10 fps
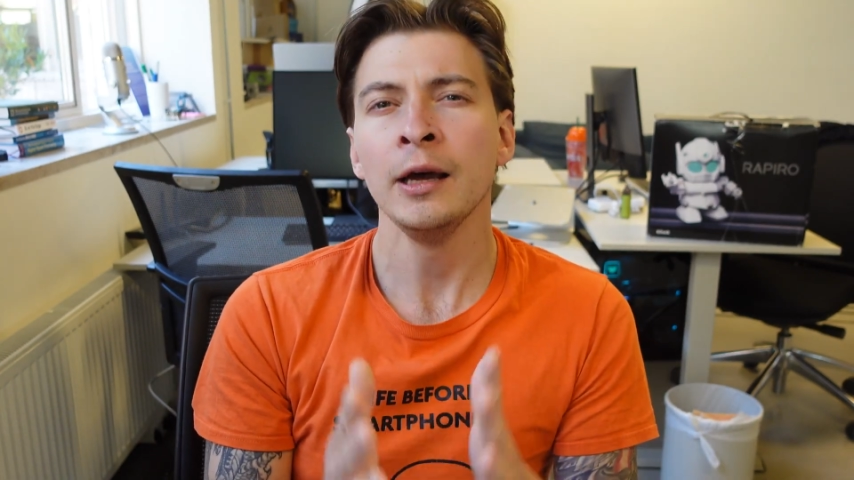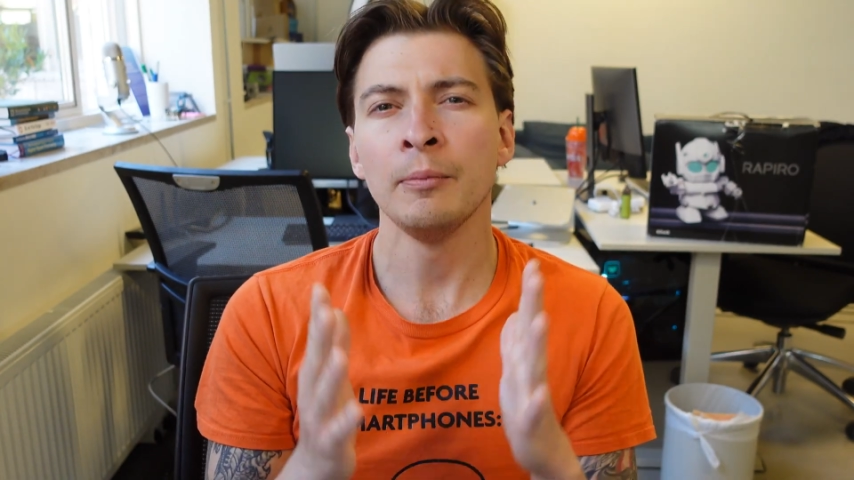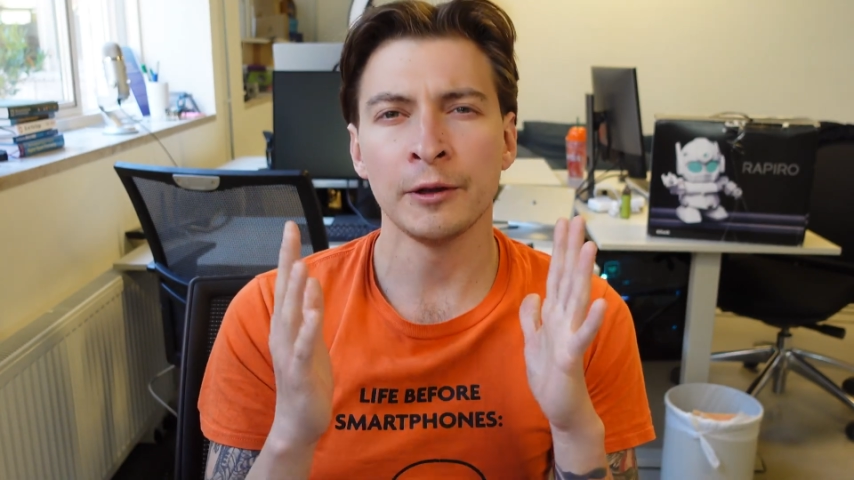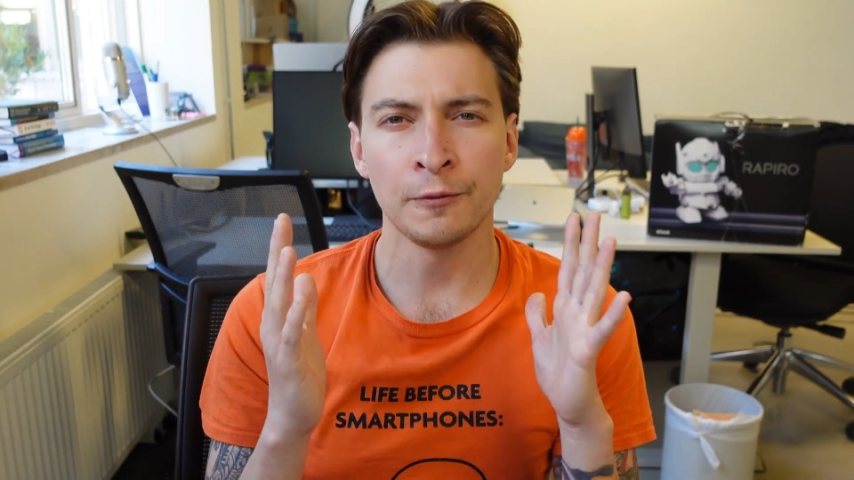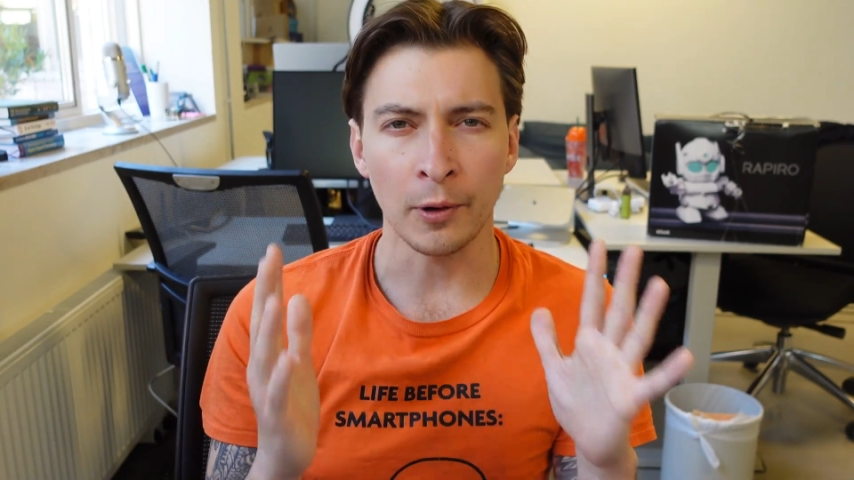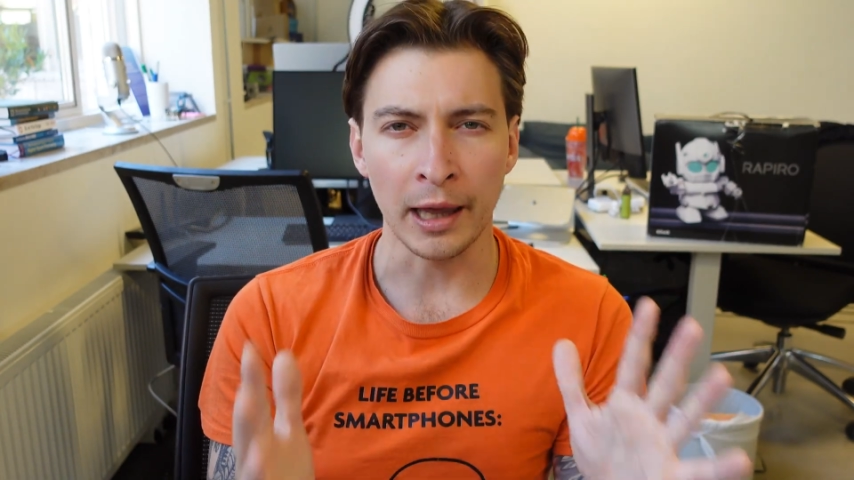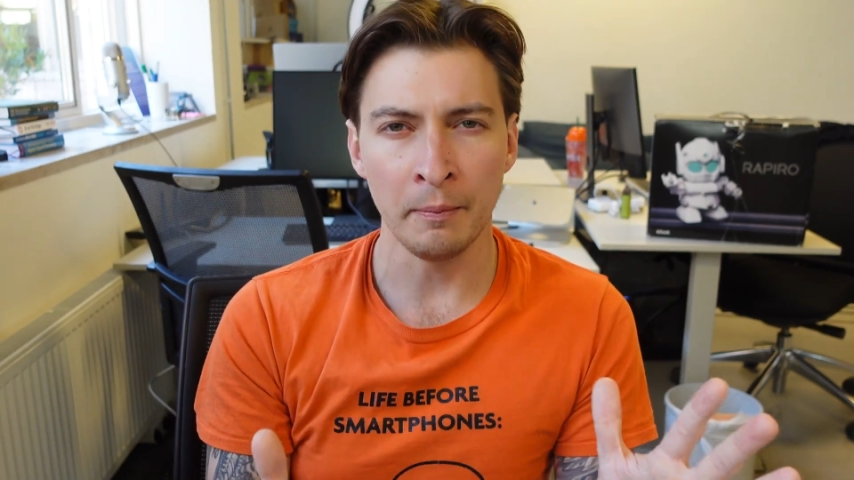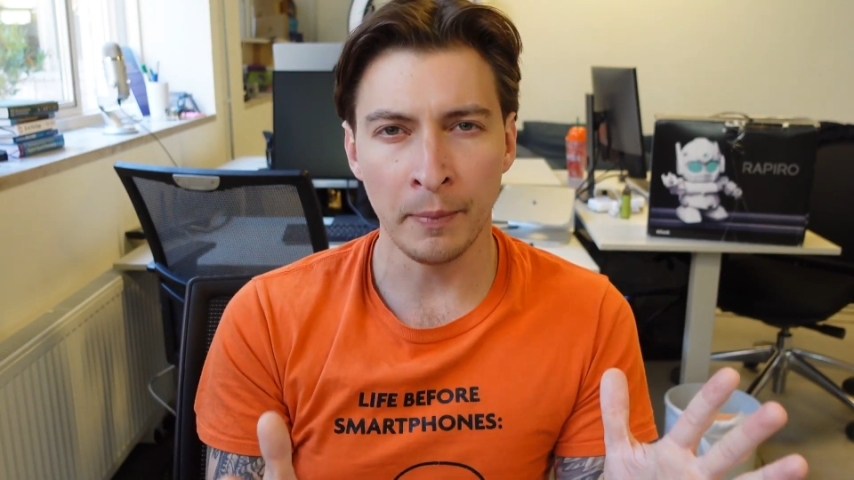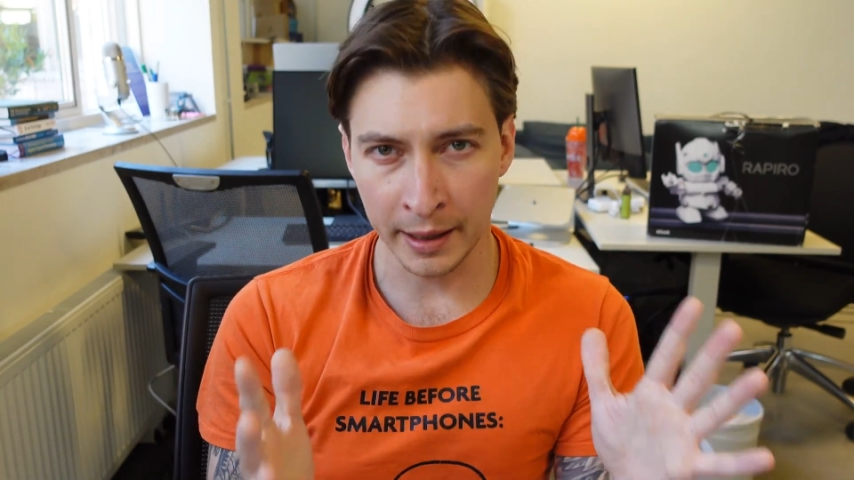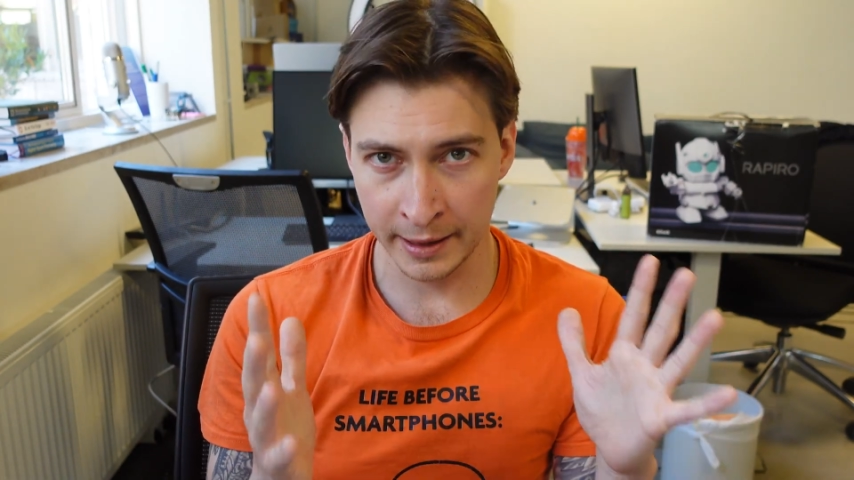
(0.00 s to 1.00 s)
but for
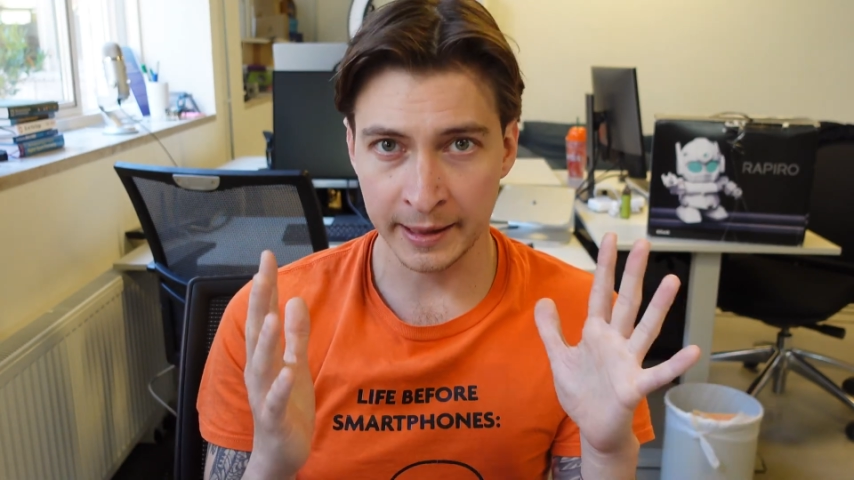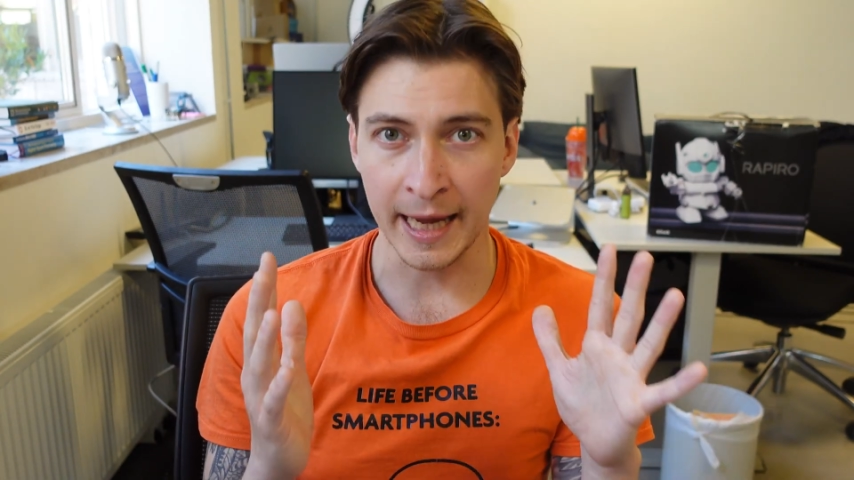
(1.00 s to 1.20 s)
embodied